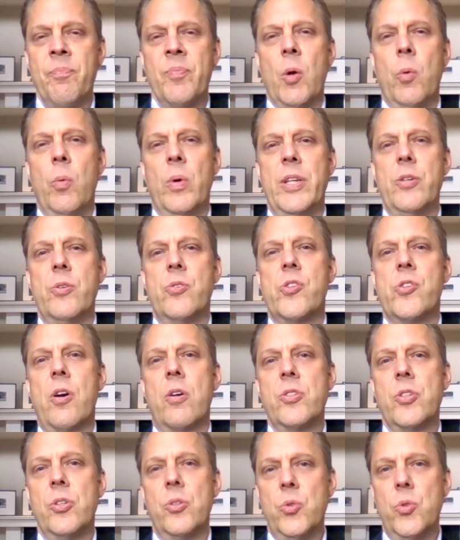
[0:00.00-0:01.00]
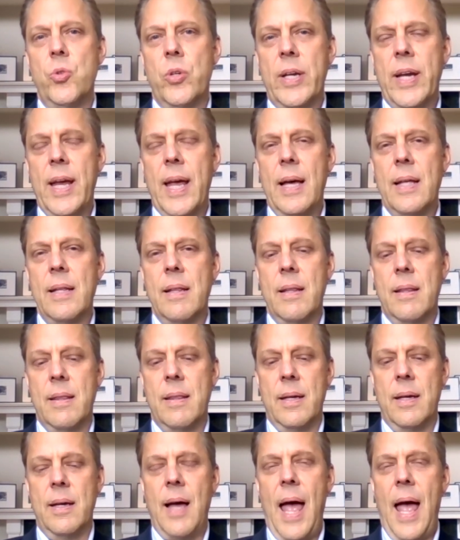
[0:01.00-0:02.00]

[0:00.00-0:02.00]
When you start to look at the